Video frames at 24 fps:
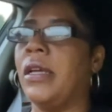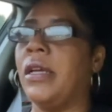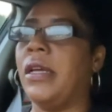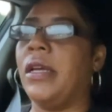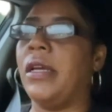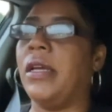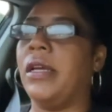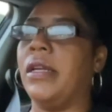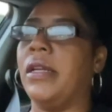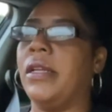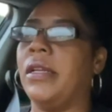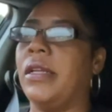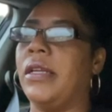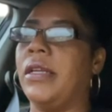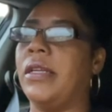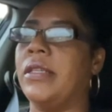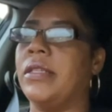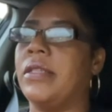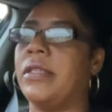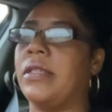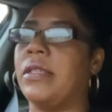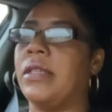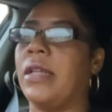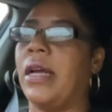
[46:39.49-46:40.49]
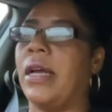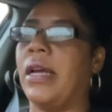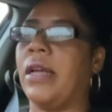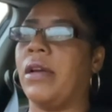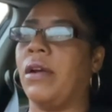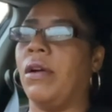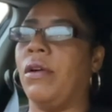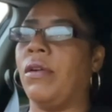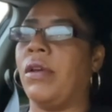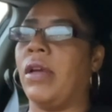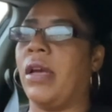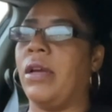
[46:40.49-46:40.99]
and it's like,
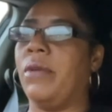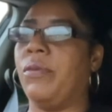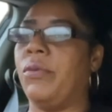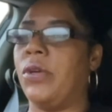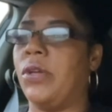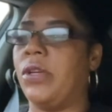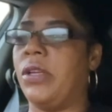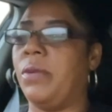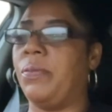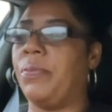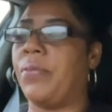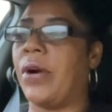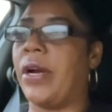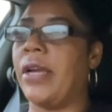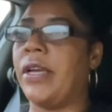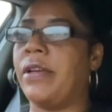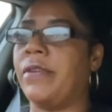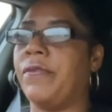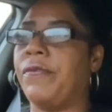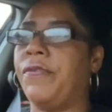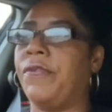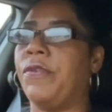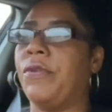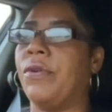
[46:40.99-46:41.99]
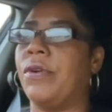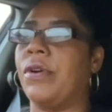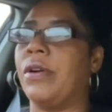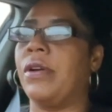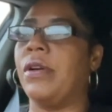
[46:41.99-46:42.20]
okay, what are you breaking for?